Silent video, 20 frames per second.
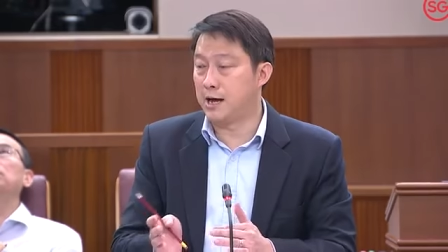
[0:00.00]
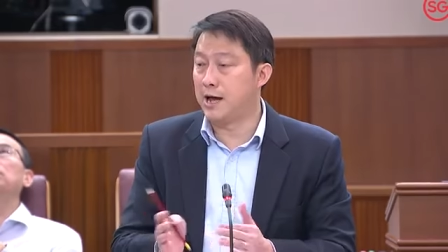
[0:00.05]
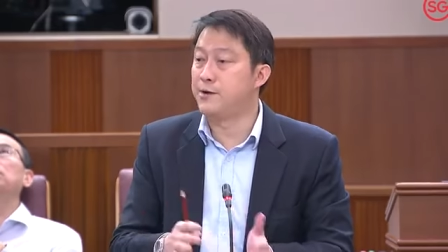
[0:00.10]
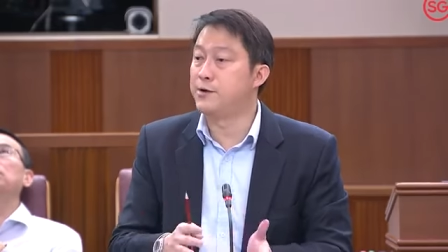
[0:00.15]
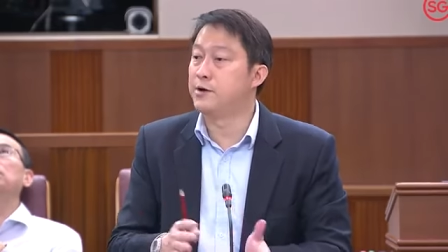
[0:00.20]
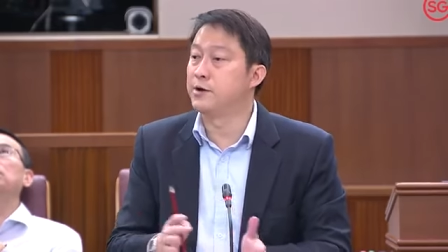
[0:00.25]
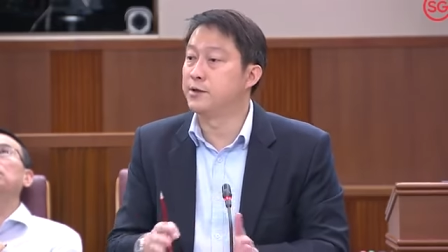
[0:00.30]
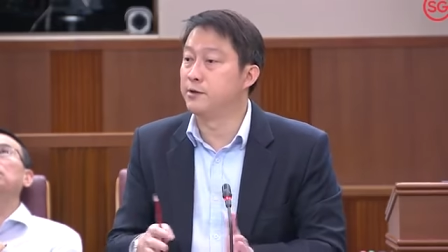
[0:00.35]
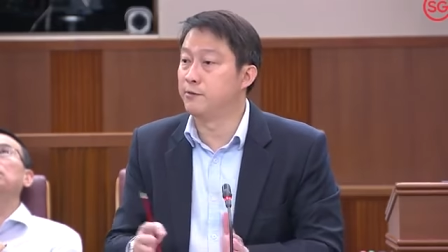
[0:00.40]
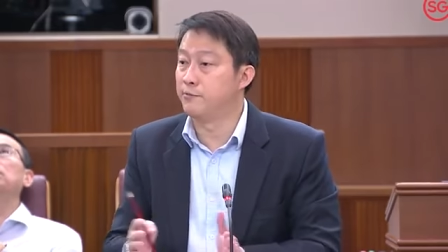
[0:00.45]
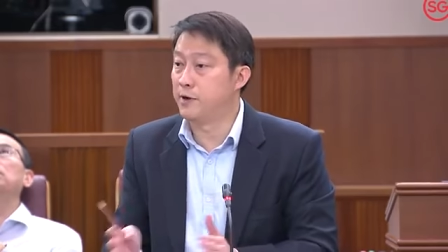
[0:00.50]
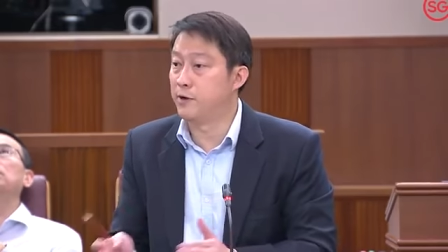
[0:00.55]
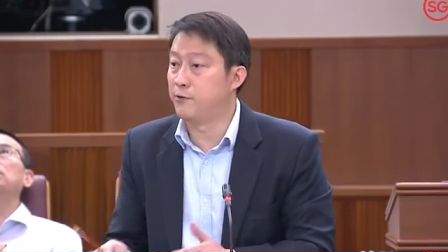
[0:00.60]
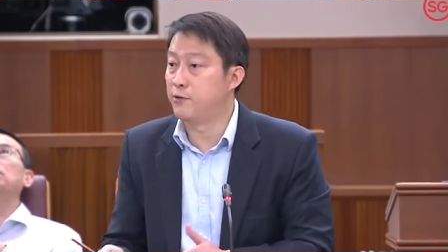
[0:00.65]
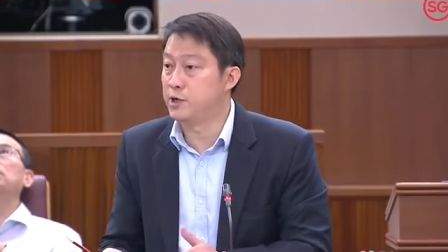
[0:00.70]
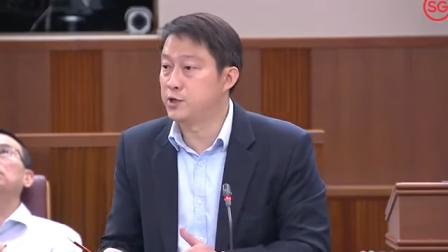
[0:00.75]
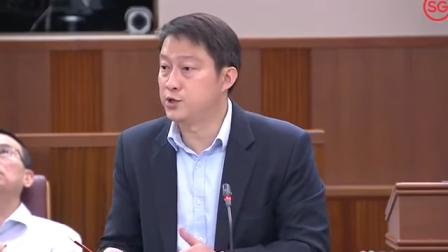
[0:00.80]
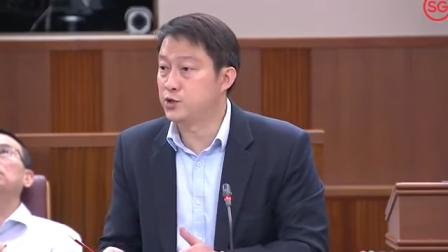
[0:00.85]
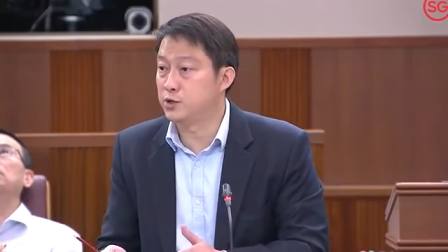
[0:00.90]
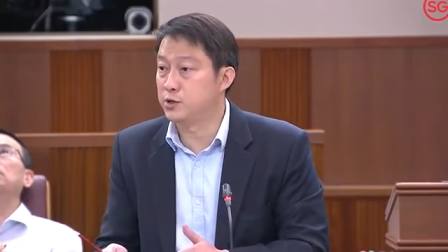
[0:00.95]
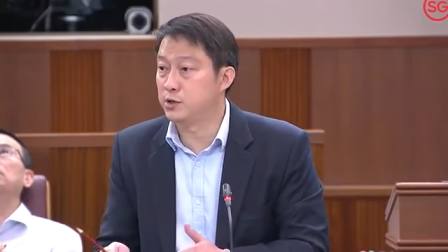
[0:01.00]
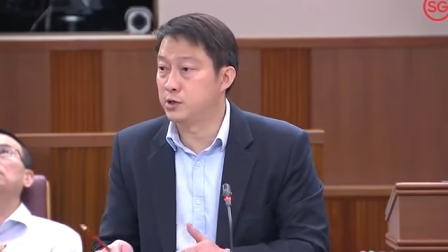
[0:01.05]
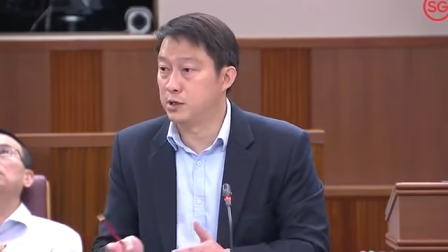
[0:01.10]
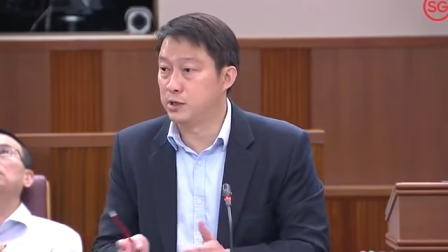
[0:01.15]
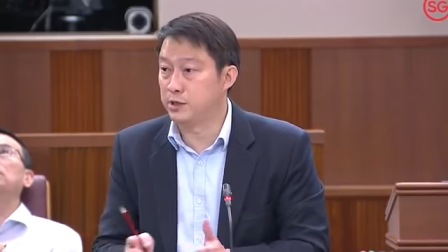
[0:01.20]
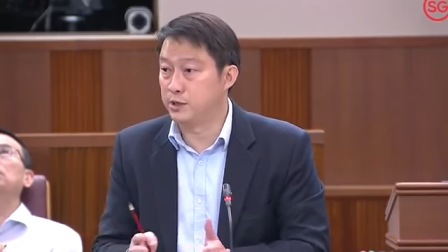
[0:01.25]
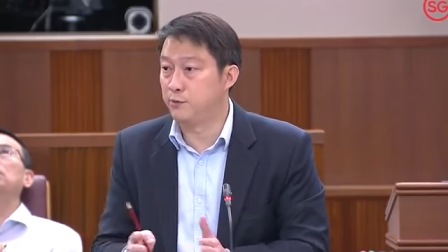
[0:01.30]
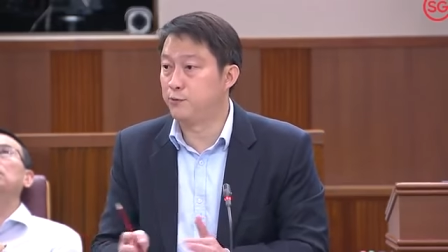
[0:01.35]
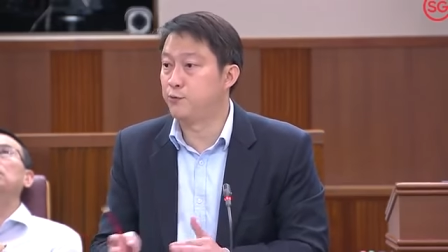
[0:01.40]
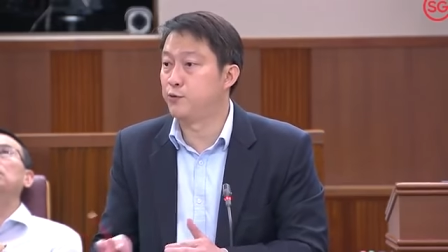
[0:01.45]
under the various
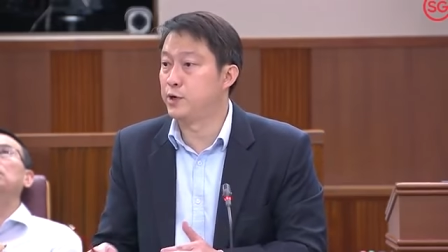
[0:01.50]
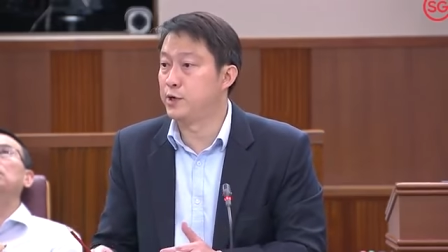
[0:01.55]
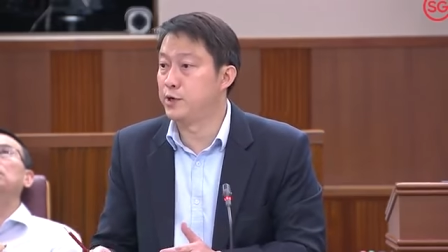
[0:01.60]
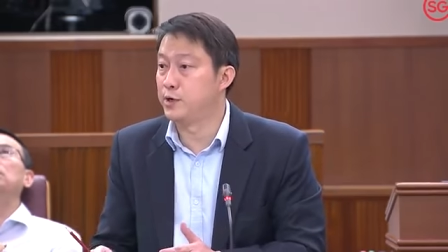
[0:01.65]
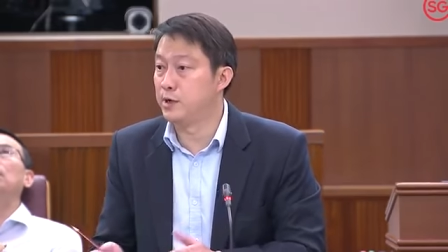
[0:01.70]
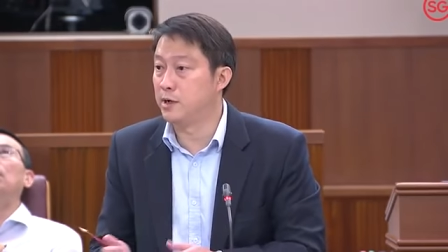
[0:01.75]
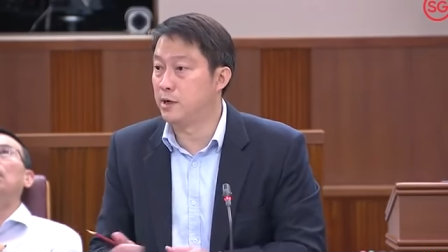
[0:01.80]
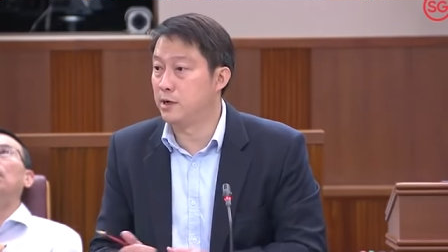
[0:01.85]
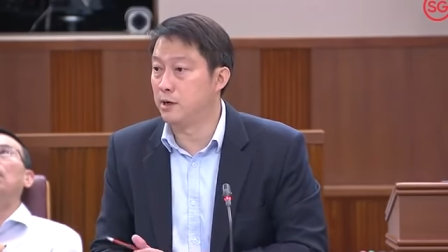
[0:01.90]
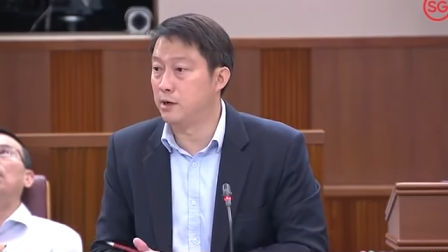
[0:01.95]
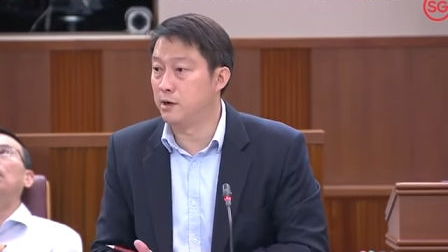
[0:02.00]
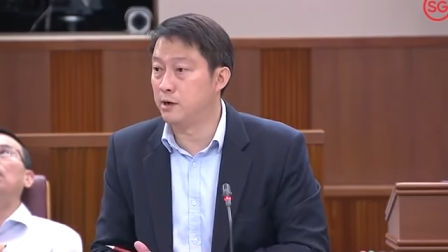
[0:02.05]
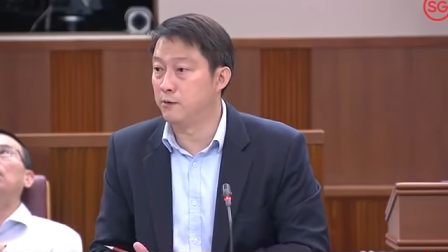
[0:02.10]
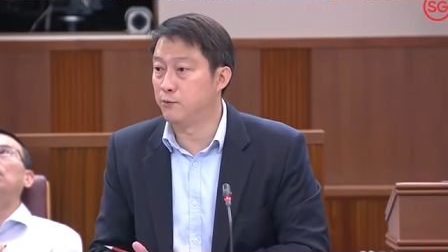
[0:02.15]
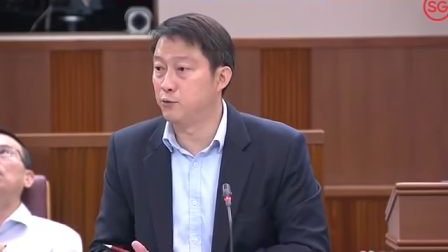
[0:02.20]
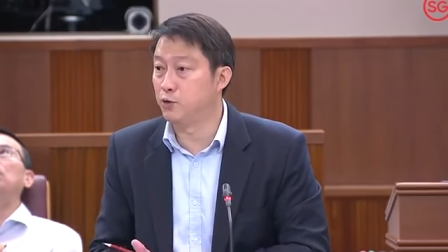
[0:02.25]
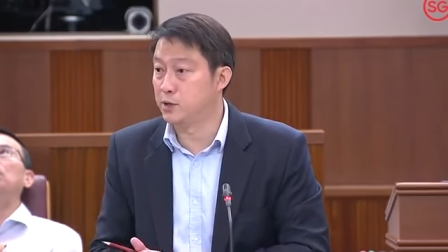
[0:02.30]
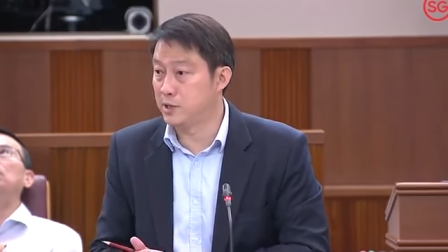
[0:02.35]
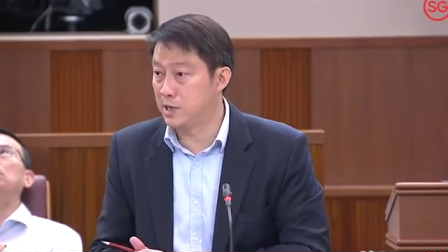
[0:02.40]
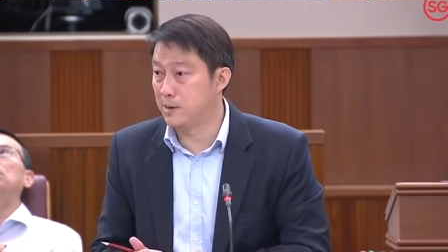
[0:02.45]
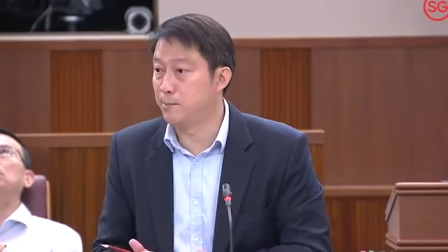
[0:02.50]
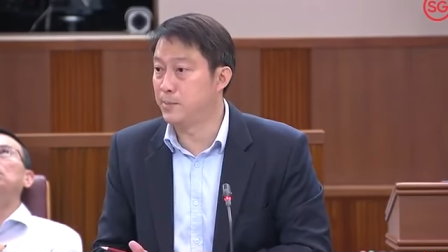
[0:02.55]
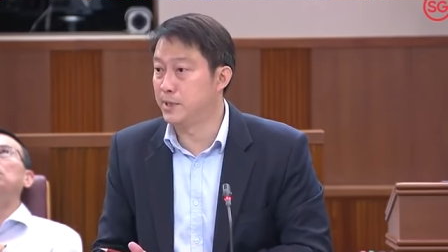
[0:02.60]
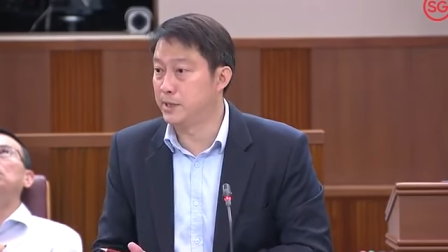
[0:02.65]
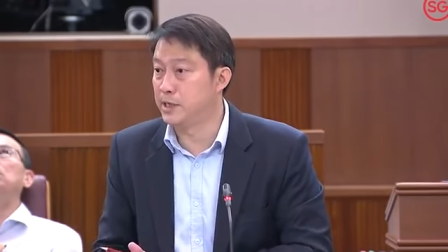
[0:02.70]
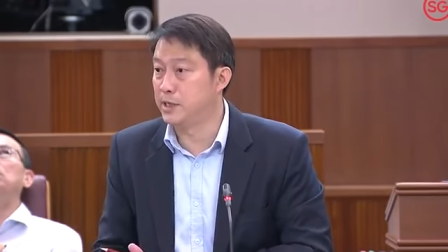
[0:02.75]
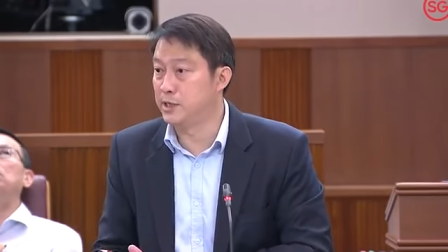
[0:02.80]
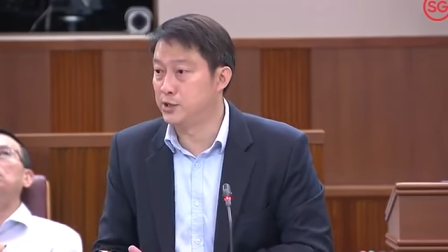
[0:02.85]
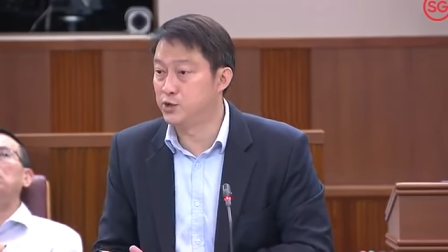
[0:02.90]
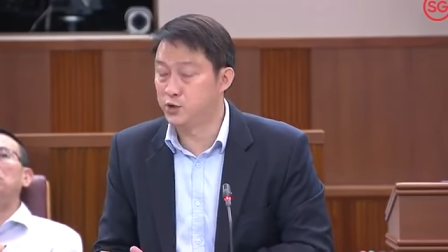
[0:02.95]
different food
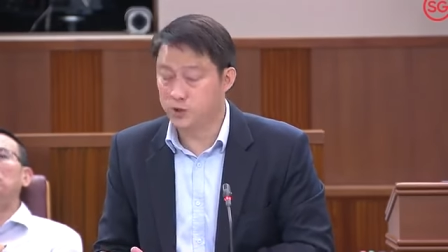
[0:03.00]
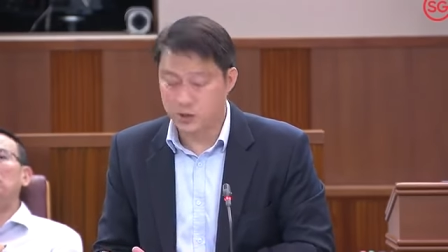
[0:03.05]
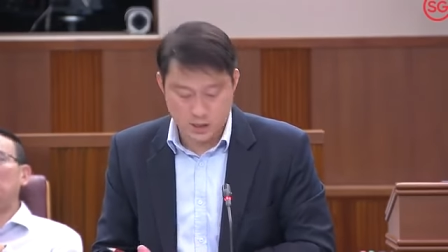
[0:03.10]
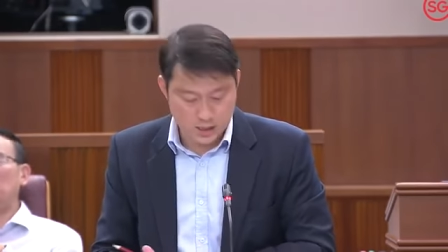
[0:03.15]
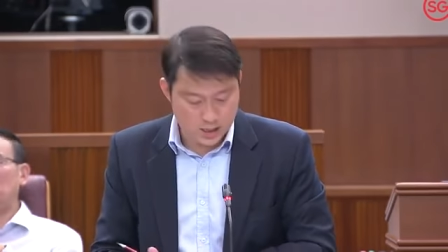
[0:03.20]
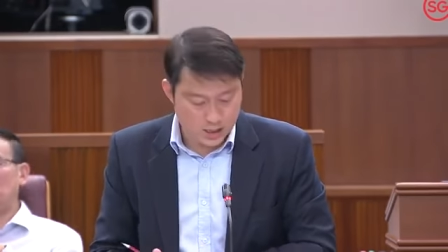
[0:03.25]
companies.